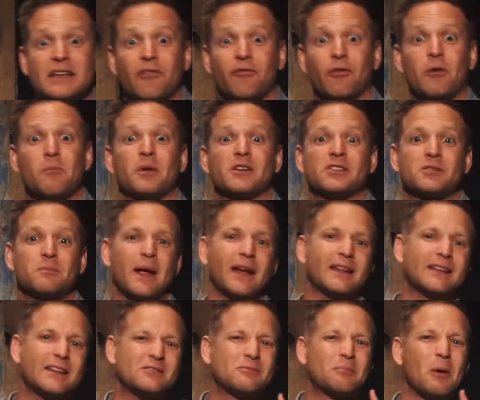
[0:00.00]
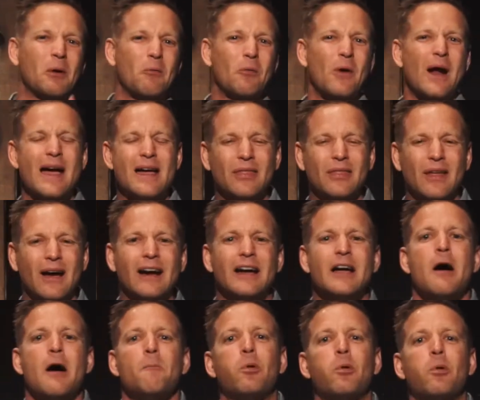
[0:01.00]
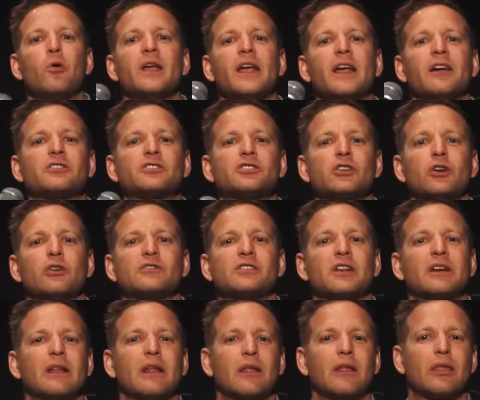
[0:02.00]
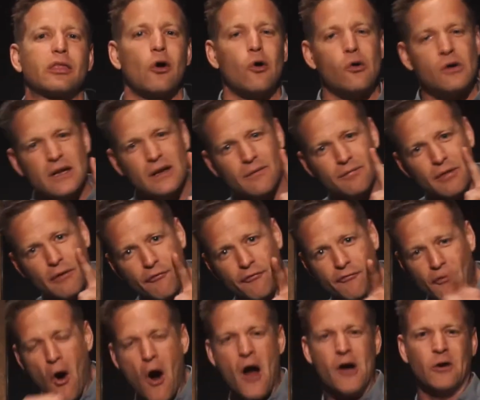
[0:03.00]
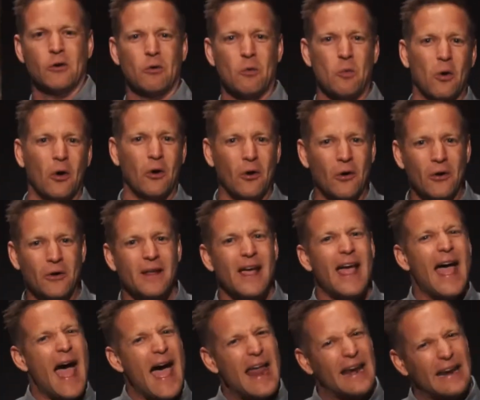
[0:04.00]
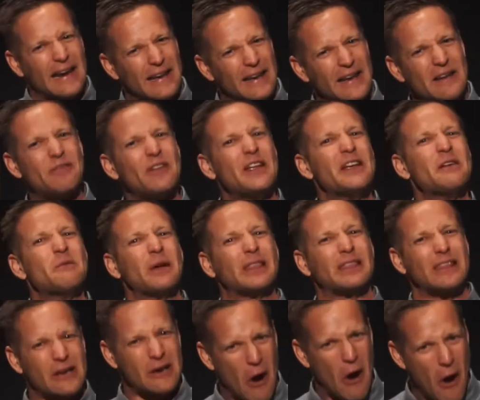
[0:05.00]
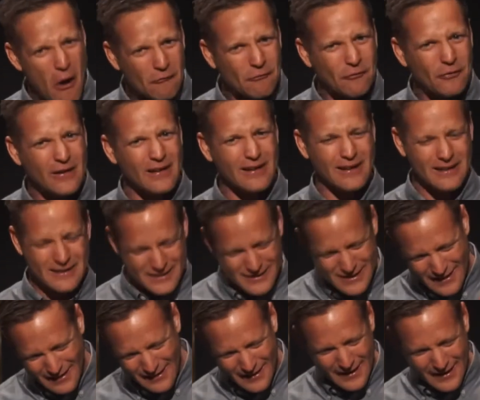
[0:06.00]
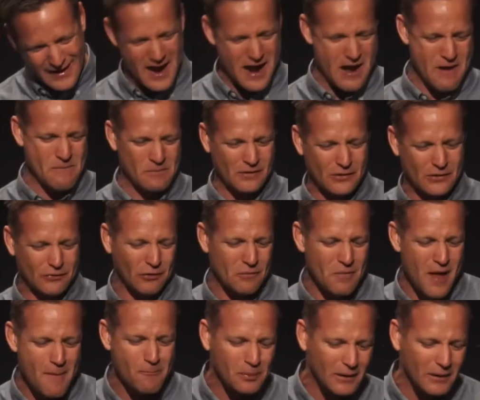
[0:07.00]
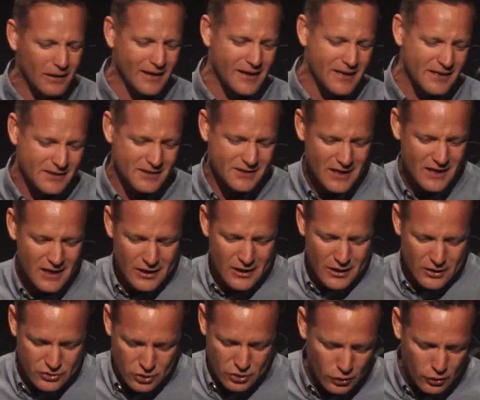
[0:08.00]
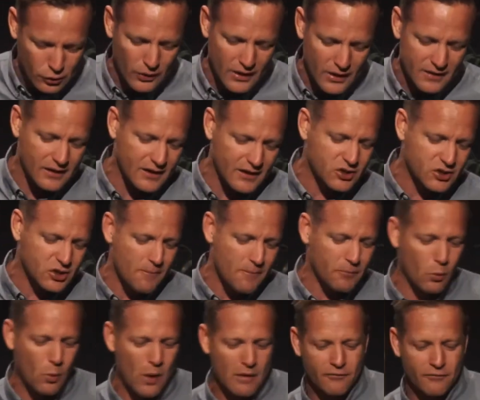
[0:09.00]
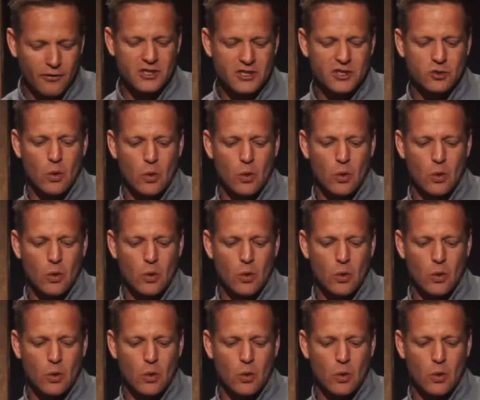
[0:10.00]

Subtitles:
different perspectives, but rather putting ourselves under the authority of the final word and living with the confidence that comes from that place. 2 Corinthians chapter 1 verse